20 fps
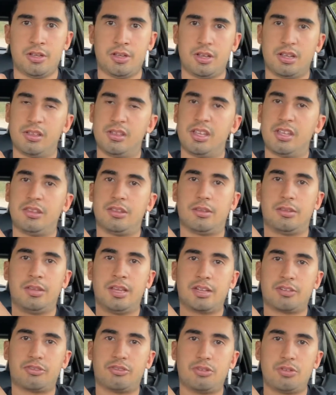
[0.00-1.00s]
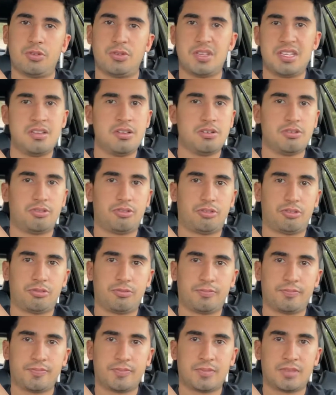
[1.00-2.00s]
and then the next 2 years
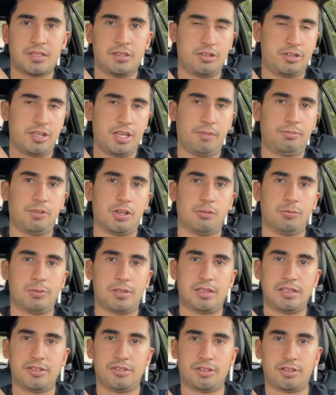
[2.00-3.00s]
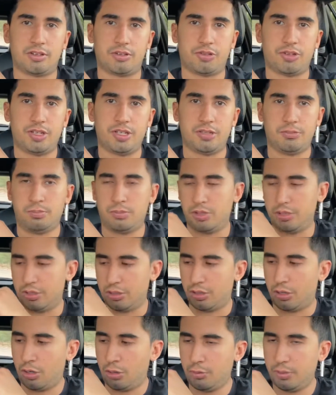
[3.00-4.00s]
you kept on releasing your seed, but you're
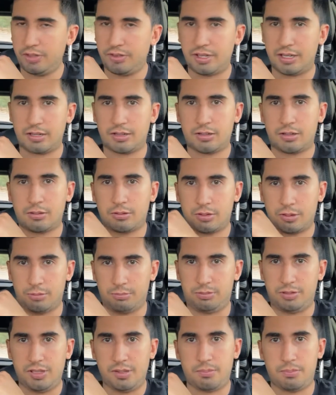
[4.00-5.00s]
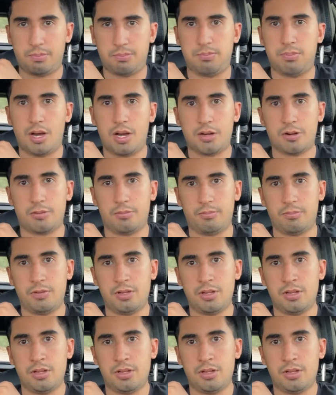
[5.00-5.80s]
always at complete bottom.